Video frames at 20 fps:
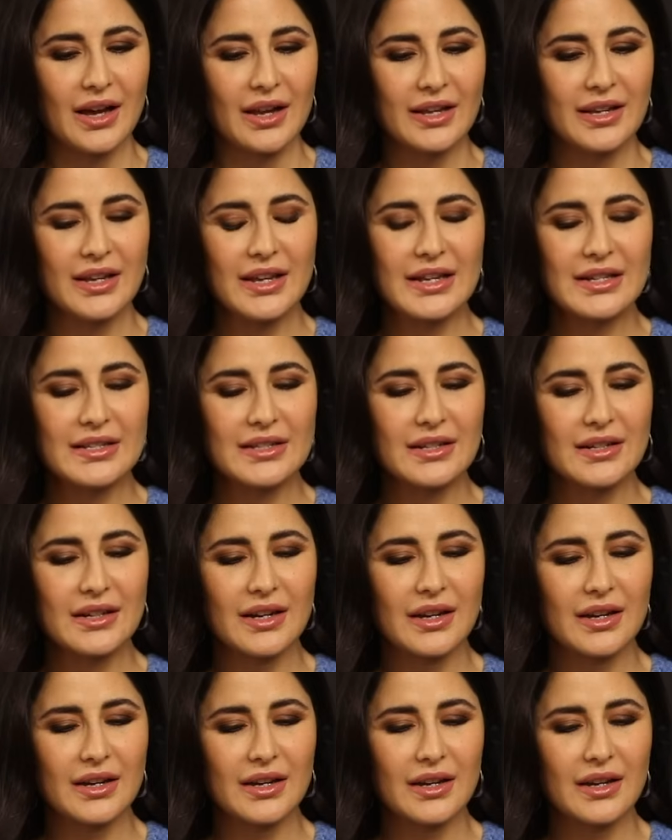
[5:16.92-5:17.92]
He's an
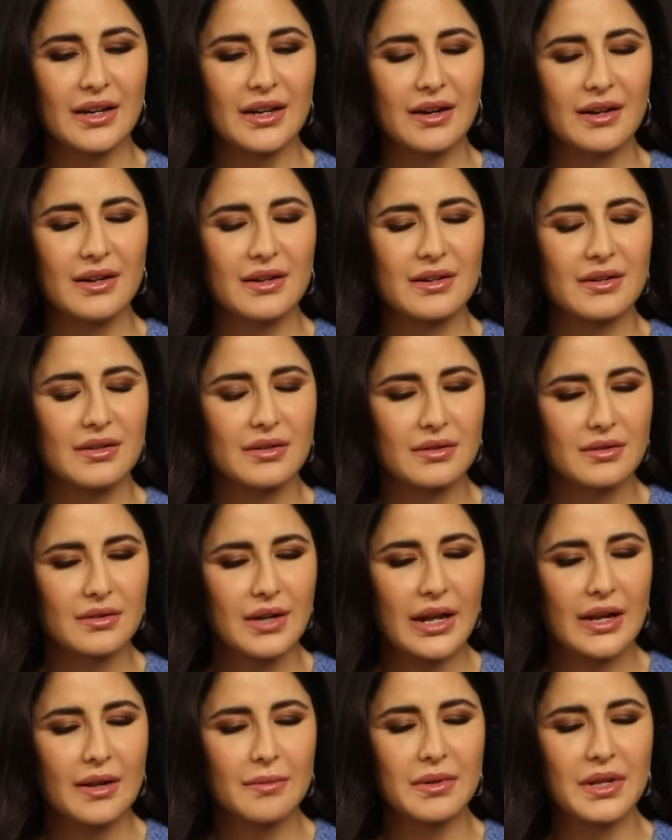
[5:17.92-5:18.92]

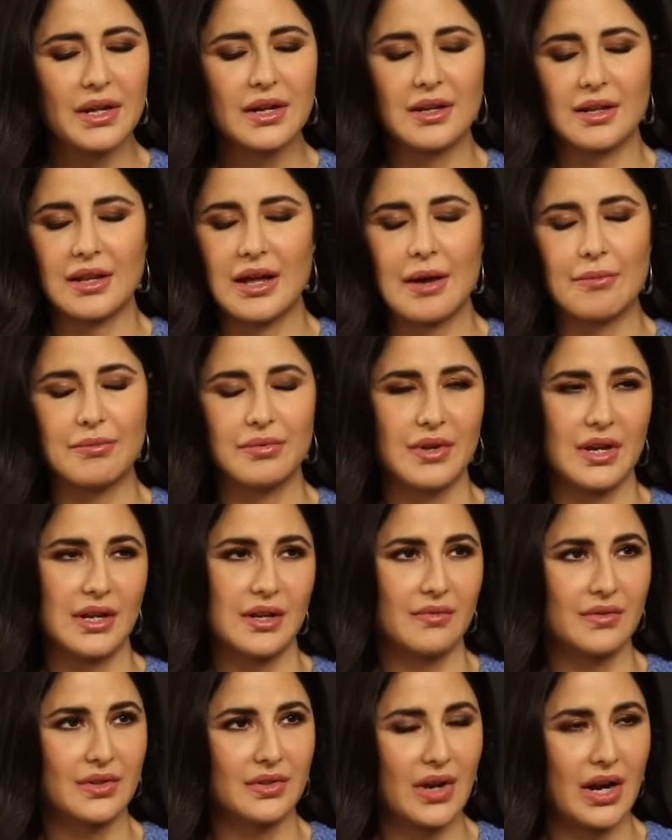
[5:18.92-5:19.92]
incredibly
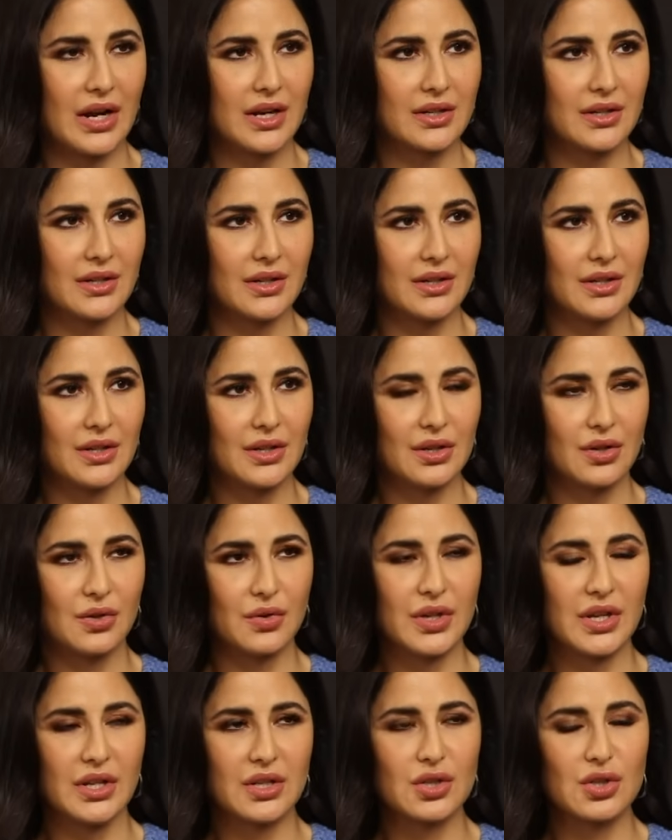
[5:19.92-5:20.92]
collaborative director. You know,
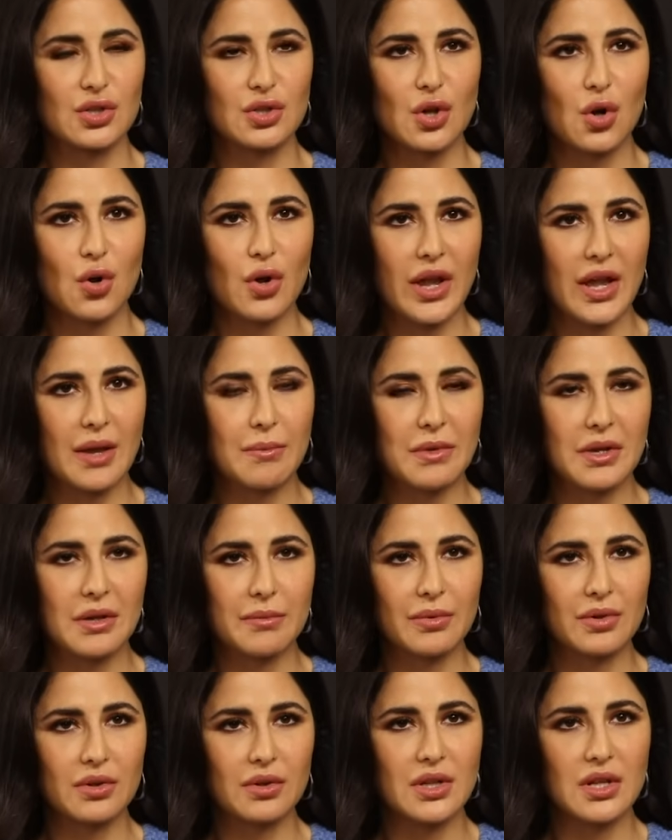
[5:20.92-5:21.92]
he's so
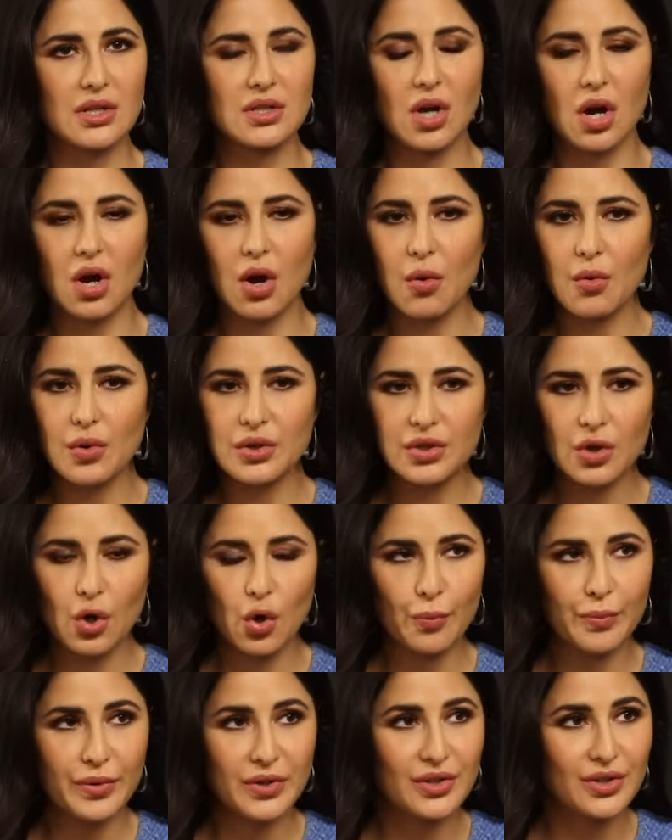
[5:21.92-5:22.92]
amiable. He's always
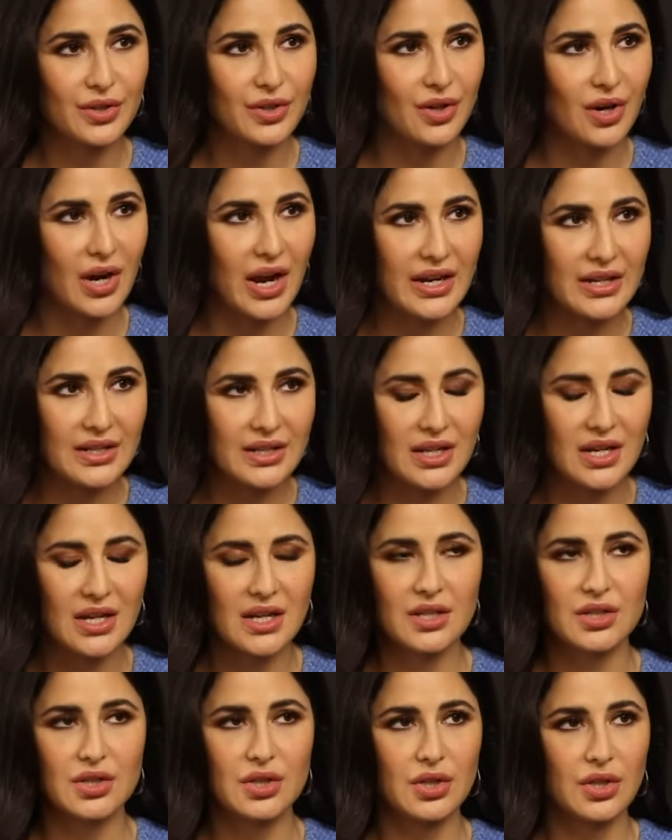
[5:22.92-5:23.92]
open to your
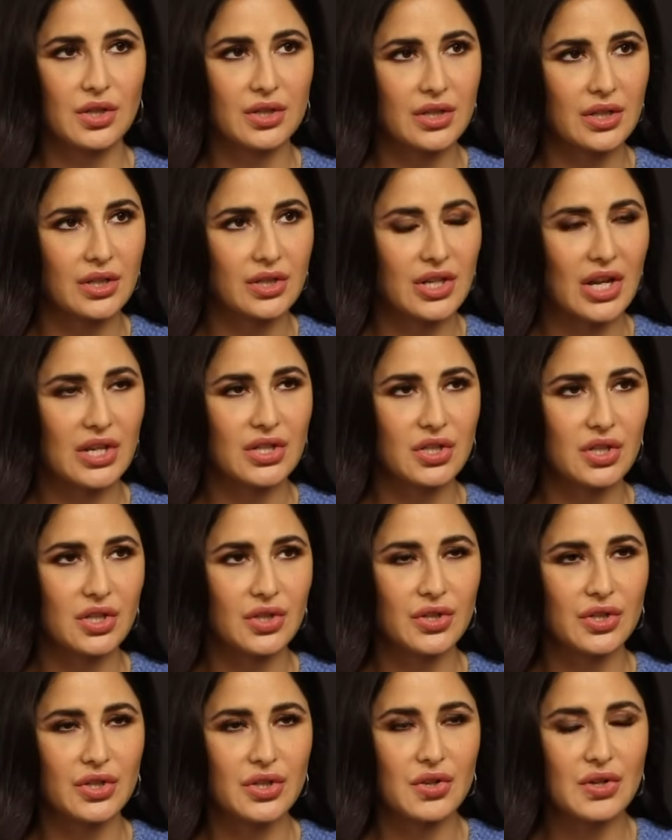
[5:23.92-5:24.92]
ideas, to your
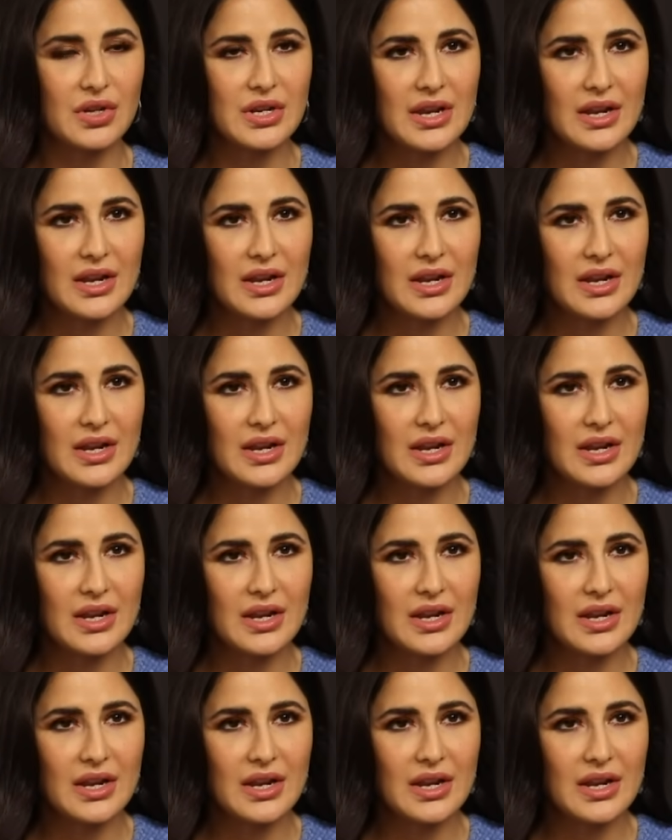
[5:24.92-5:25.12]
suggestions, and